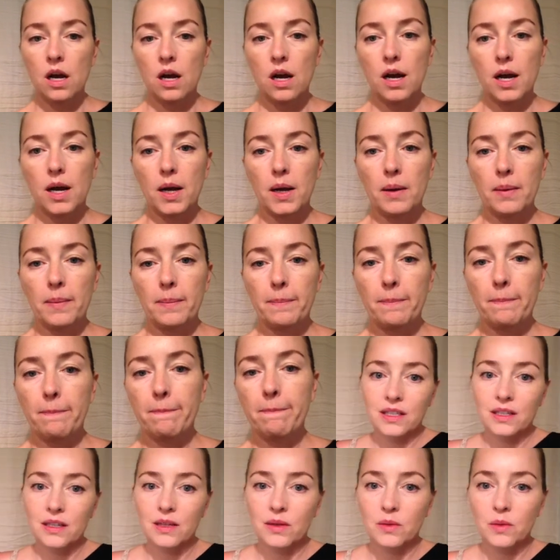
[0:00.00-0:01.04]

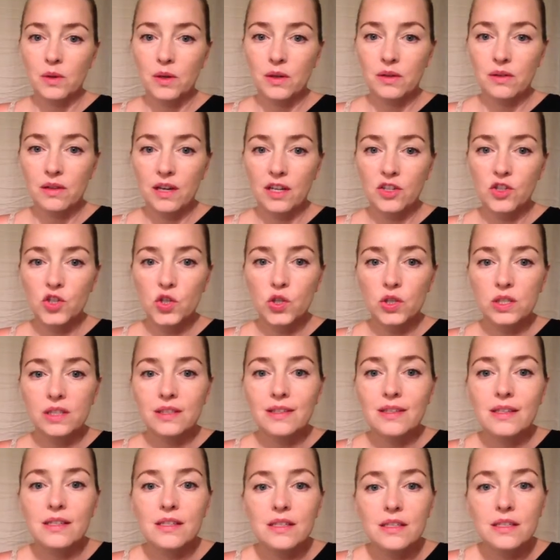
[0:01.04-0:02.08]
That
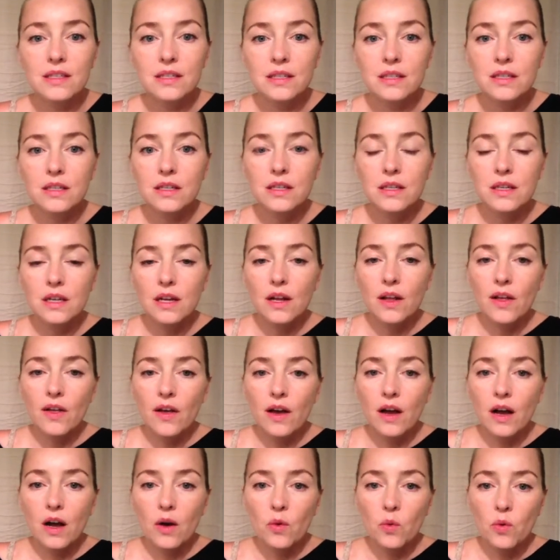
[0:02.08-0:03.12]
journalist,
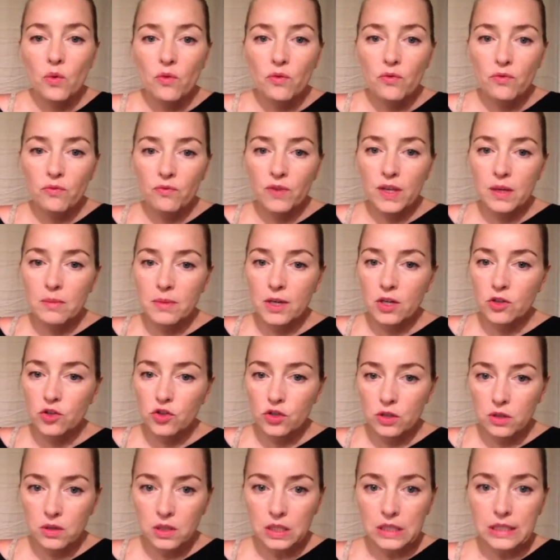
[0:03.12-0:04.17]
female
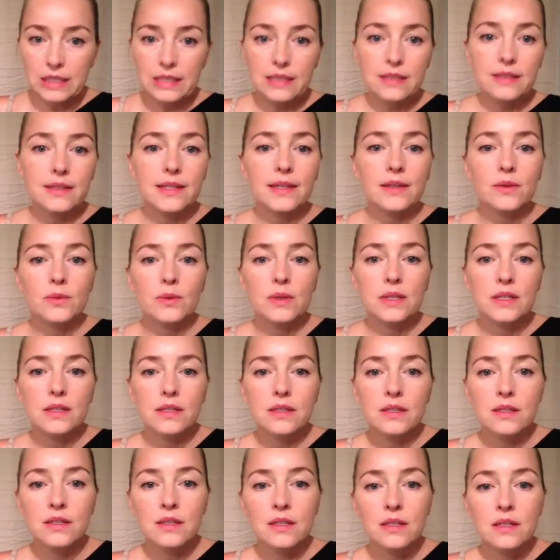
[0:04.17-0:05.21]
journalist that
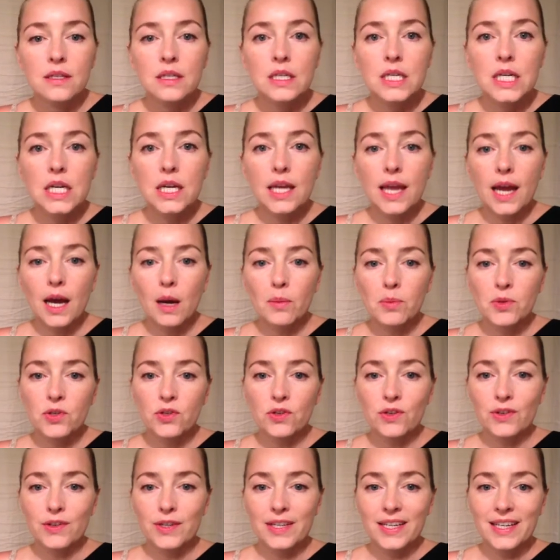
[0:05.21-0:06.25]
was
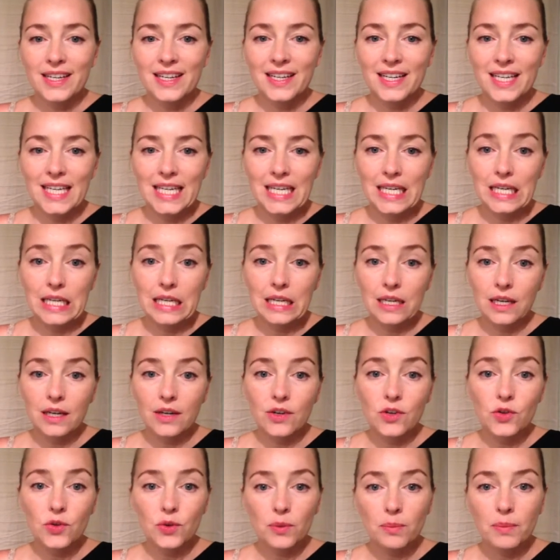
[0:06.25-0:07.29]
captured kicking and
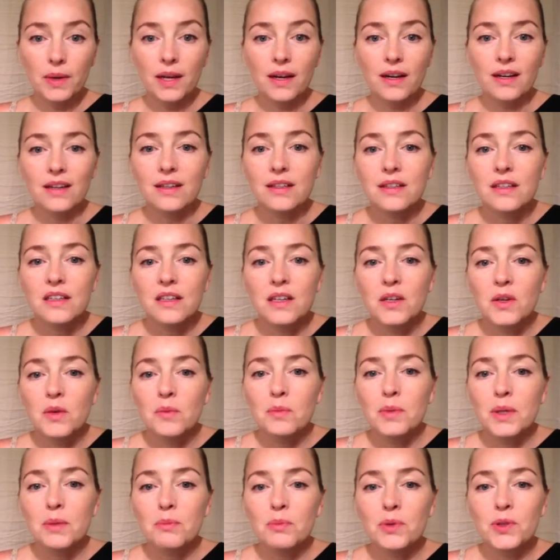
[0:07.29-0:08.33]
tripping
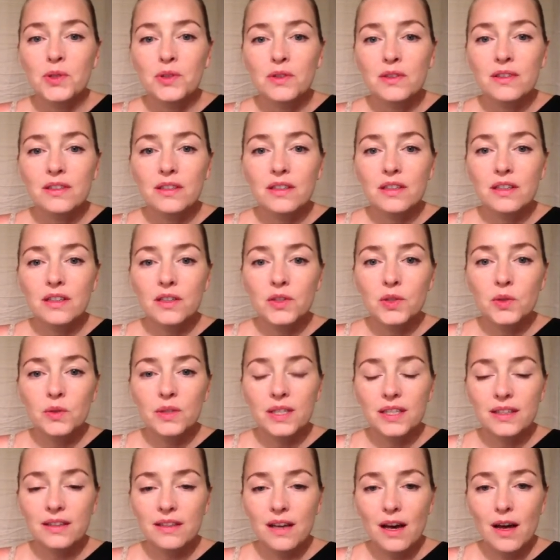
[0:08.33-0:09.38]
people,
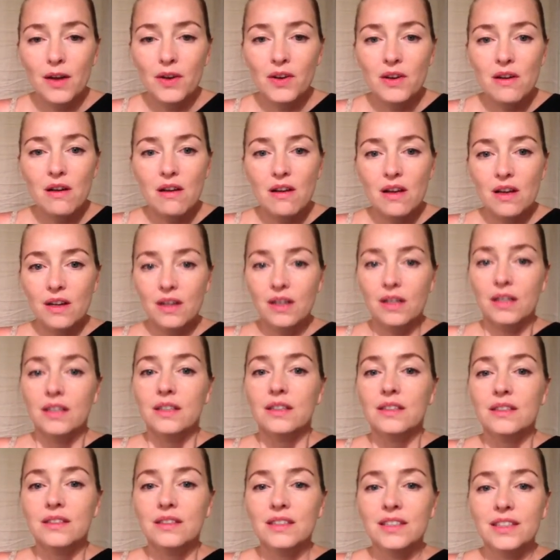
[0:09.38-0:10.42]
including that
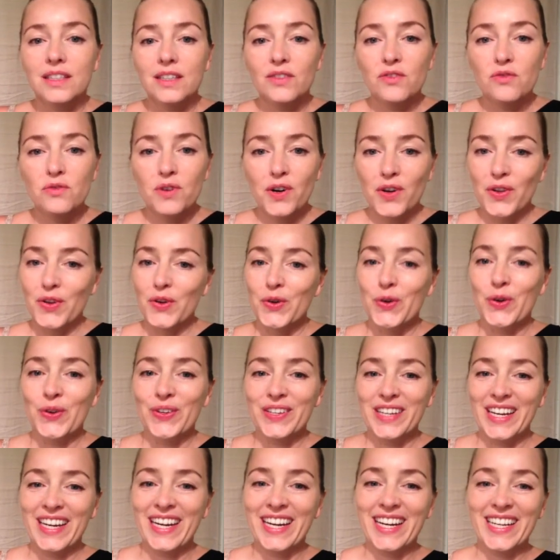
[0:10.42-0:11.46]
father
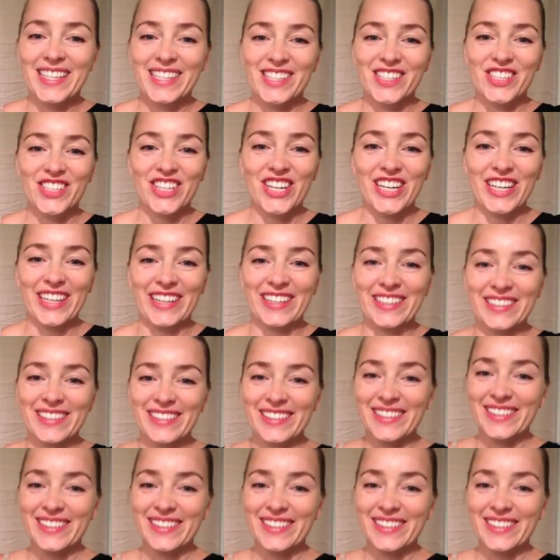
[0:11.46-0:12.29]
holding his child,